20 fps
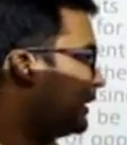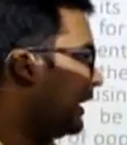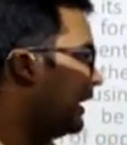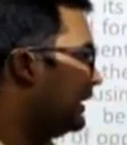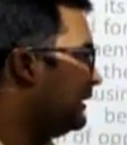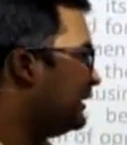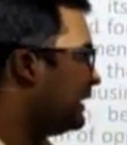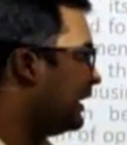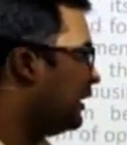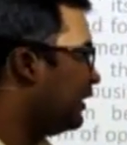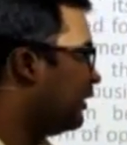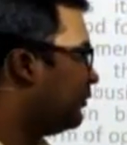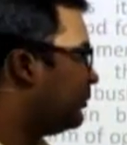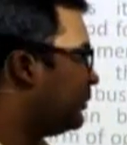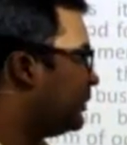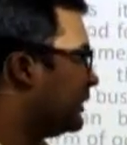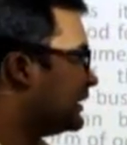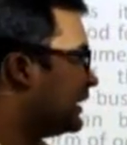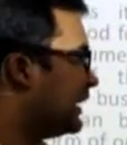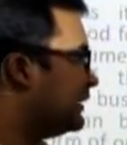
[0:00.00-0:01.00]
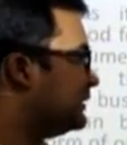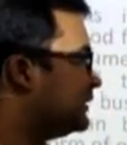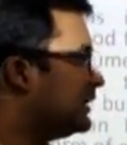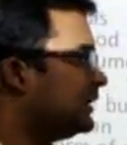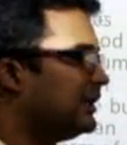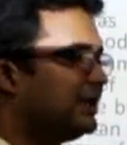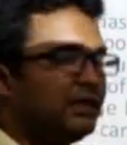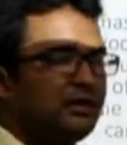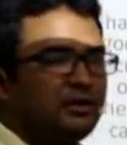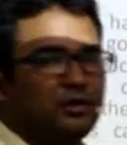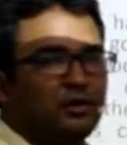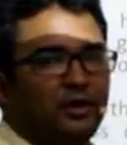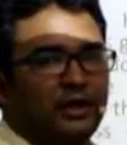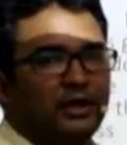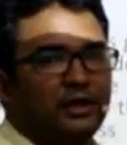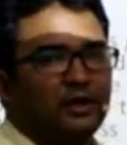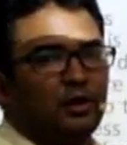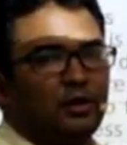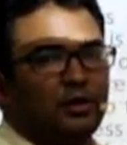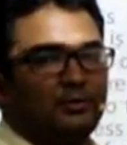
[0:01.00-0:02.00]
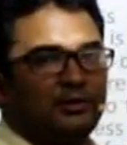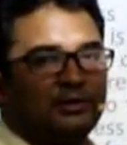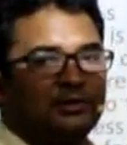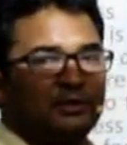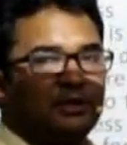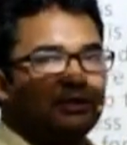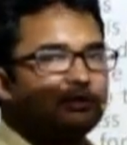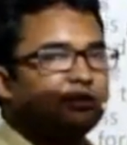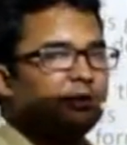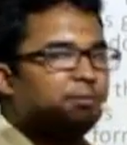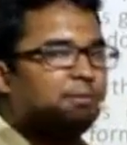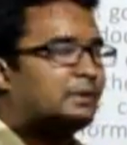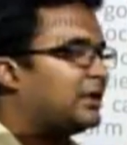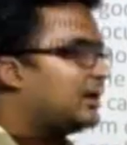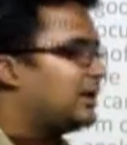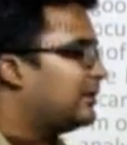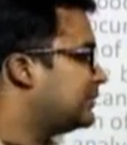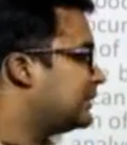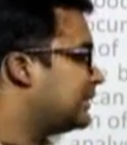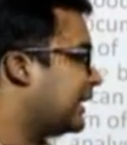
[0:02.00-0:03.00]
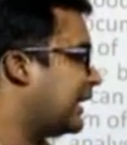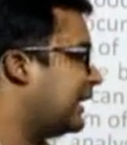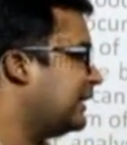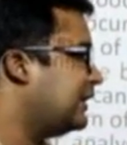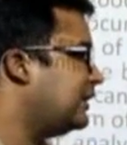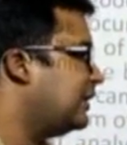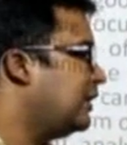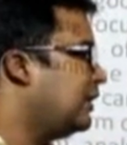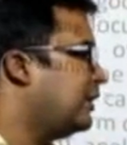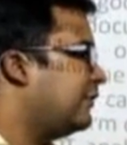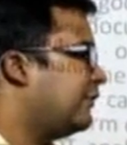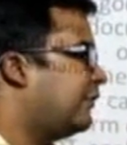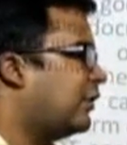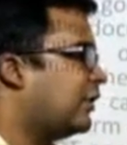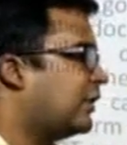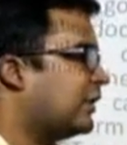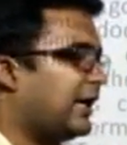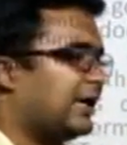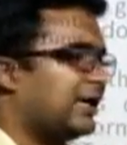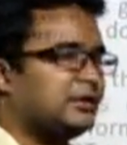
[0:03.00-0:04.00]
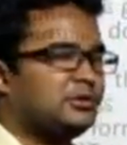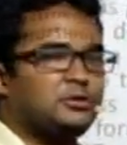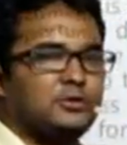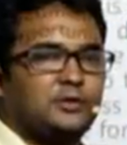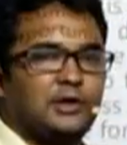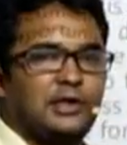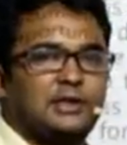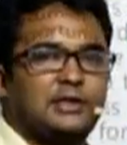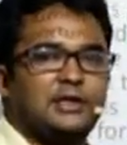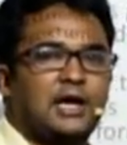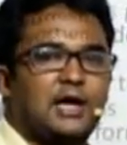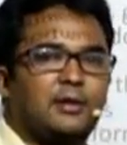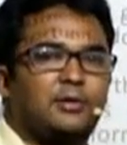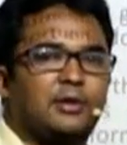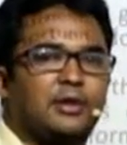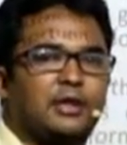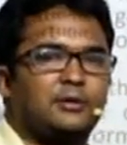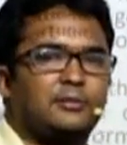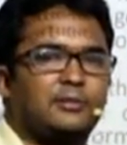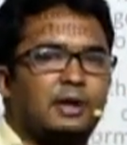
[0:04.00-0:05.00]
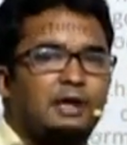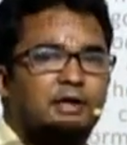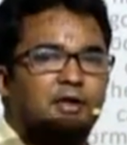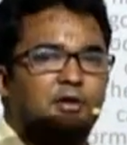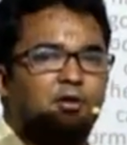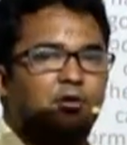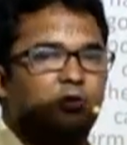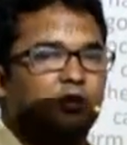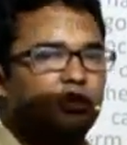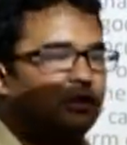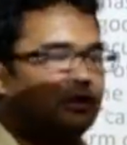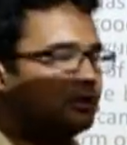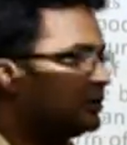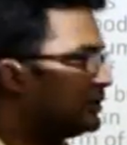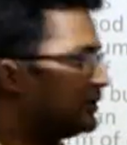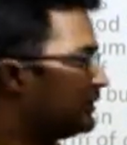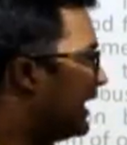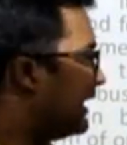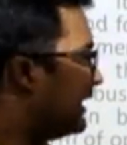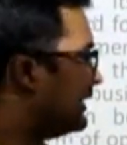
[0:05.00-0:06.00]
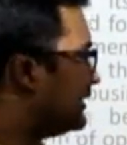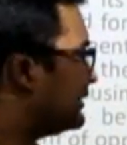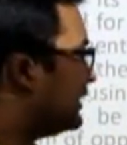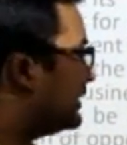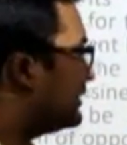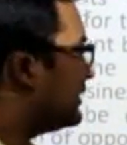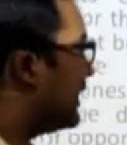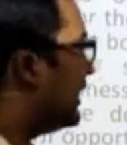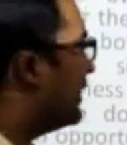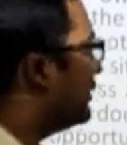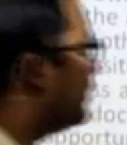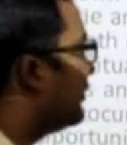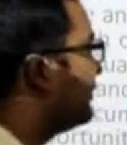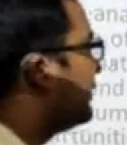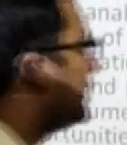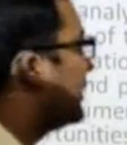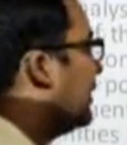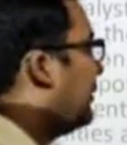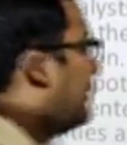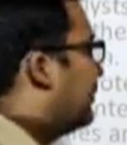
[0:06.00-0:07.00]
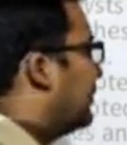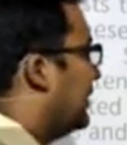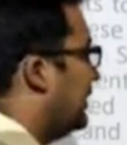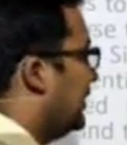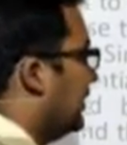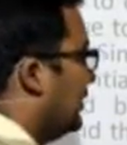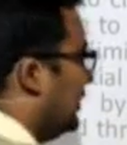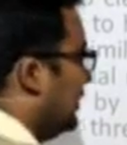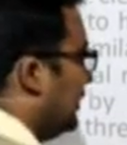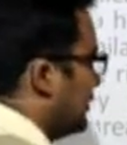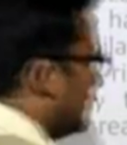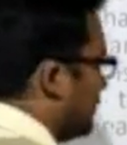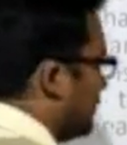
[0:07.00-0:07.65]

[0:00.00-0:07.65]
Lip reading: Entry of Patanjali into hair oil business become threat for HUL, Dabur and Marico. So that is the threat of the company.